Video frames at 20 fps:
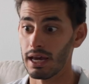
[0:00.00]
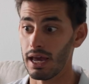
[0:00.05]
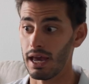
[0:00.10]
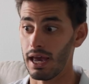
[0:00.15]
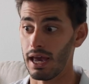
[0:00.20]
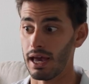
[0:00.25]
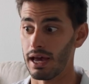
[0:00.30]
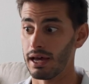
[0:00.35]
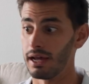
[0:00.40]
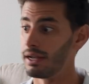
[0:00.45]

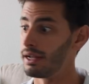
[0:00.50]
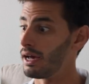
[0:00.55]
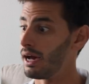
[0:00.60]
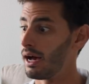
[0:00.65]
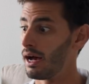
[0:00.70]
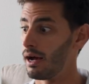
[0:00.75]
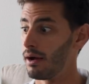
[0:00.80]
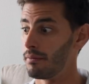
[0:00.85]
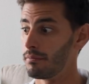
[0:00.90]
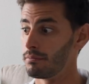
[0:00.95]
and
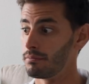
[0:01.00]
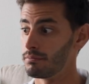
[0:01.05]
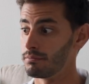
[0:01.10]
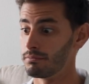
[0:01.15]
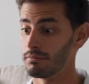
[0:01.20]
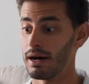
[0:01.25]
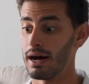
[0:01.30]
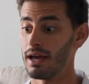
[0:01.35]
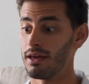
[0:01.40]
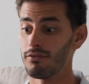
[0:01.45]

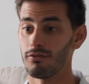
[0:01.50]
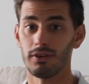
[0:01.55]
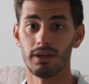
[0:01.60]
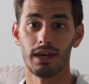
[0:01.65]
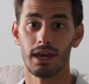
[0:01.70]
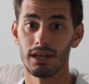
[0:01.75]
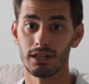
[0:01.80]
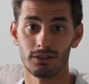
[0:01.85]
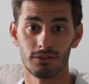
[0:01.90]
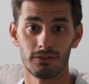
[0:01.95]
my
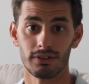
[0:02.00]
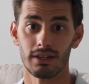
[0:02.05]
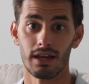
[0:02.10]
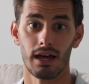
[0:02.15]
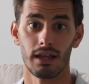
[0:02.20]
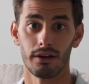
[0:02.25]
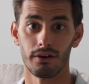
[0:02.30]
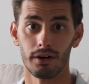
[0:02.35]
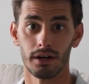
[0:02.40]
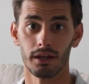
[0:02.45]
VA's
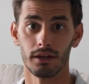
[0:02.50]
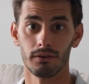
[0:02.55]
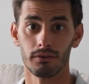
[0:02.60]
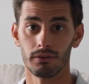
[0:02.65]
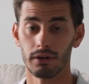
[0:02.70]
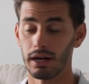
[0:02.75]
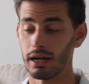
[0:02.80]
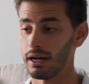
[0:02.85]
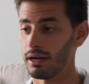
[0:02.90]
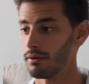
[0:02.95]
salary,
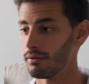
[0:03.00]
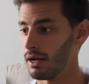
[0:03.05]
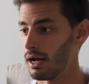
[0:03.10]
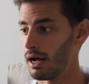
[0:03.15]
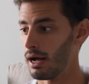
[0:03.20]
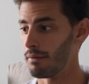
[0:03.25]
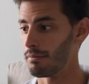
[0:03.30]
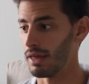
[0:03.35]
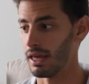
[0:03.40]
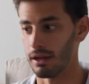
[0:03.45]
right?
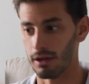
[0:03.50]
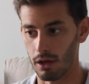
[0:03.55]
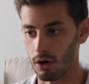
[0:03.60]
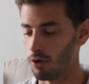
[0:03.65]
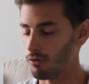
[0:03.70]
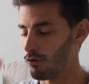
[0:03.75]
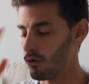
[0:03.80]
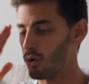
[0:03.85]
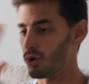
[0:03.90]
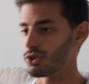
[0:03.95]
And
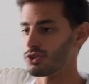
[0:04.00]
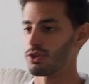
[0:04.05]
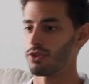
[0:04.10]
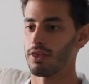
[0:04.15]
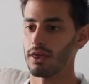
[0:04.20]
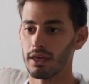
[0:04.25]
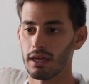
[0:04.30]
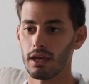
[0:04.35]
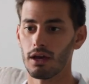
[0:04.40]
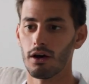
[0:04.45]
of course,
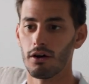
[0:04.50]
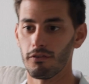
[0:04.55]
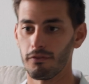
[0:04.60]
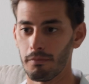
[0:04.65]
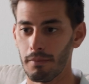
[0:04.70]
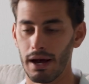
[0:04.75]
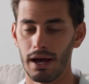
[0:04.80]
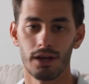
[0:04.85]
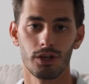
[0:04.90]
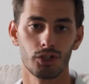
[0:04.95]
thinking of
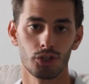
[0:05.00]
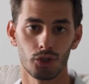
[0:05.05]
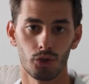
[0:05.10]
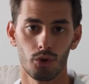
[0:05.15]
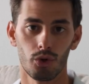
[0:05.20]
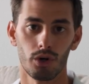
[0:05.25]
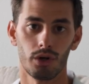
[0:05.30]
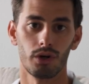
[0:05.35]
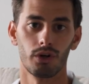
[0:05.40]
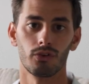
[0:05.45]
my
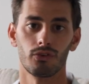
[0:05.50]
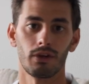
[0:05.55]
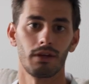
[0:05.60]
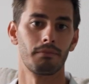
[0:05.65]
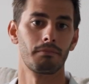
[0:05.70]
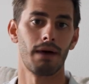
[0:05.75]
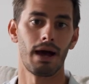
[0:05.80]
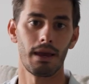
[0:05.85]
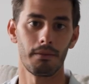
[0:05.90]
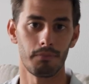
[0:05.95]
shooters and
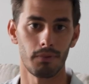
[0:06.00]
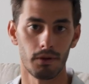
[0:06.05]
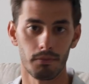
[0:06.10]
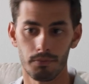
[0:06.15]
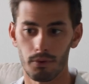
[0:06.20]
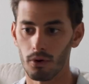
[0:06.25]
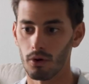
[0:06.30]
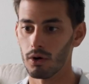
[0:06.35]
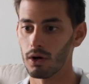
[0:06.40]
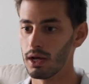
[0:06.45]
my
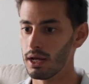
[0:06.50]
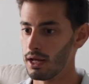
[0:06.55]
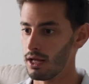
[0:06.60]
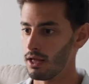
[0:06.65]
people,